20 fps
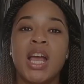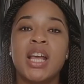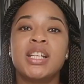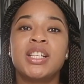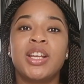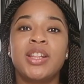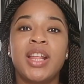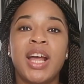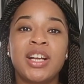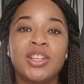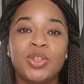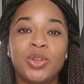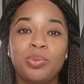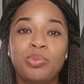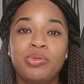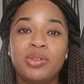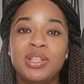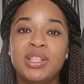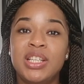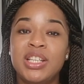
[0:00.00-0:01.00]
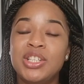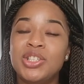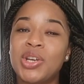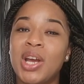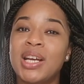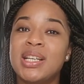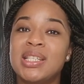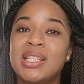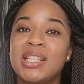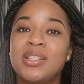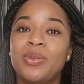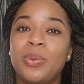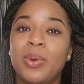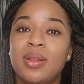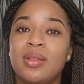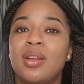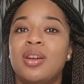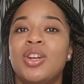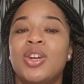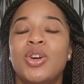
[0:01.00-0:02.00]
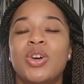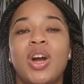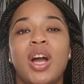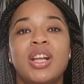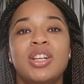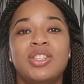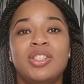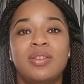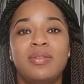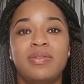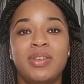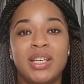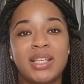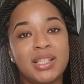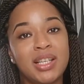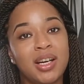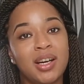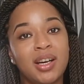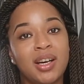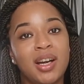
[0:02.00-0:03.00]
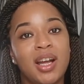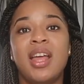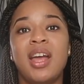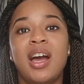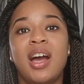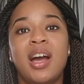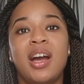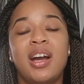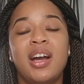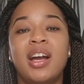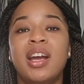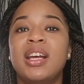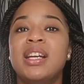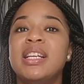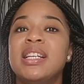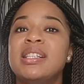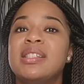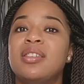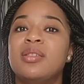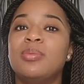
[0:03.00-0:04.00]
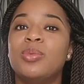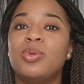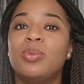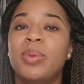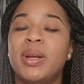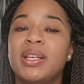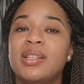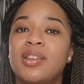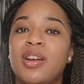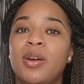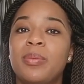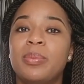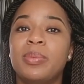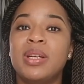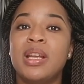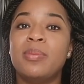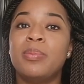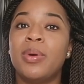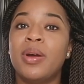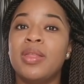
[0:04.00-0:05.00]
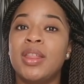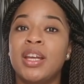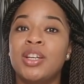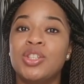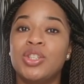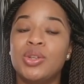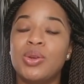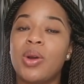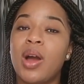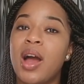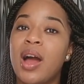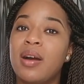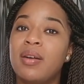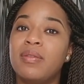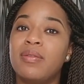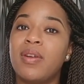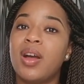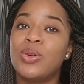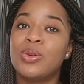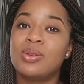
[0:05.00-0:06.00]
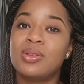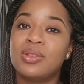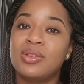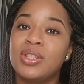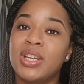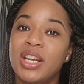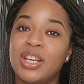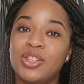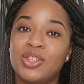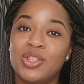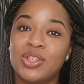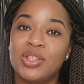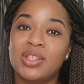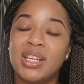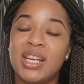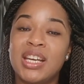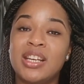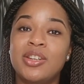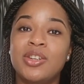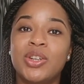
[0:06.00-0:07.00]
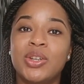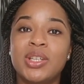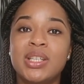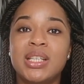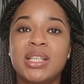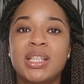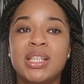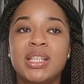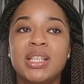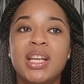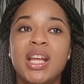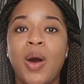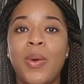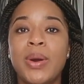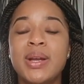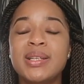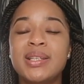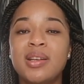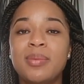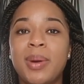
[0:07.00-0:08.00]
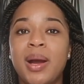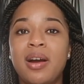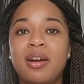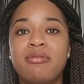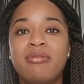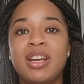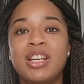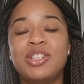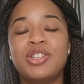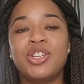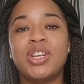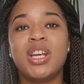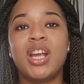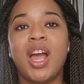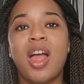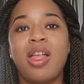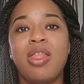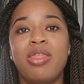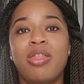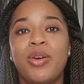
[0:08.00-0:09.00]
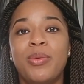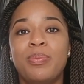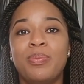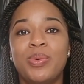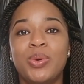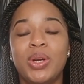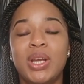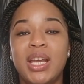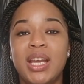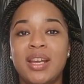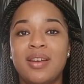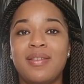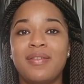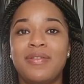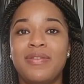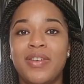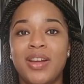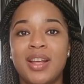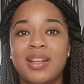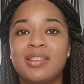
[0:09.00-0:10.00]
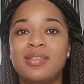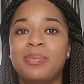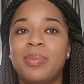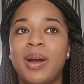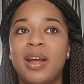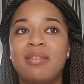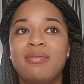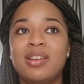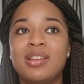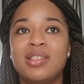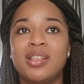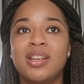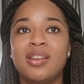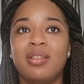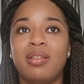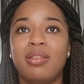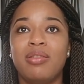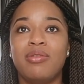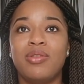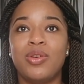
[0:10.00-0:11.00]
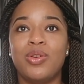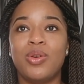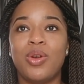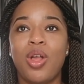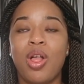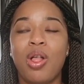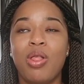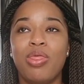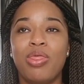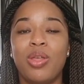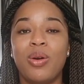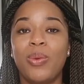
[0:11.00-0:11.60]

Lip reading: So the actual procedure I did with Longevita. They are an Istanbul-based company, but they do have consultations in London. I went about arranging the booking first by reaching through the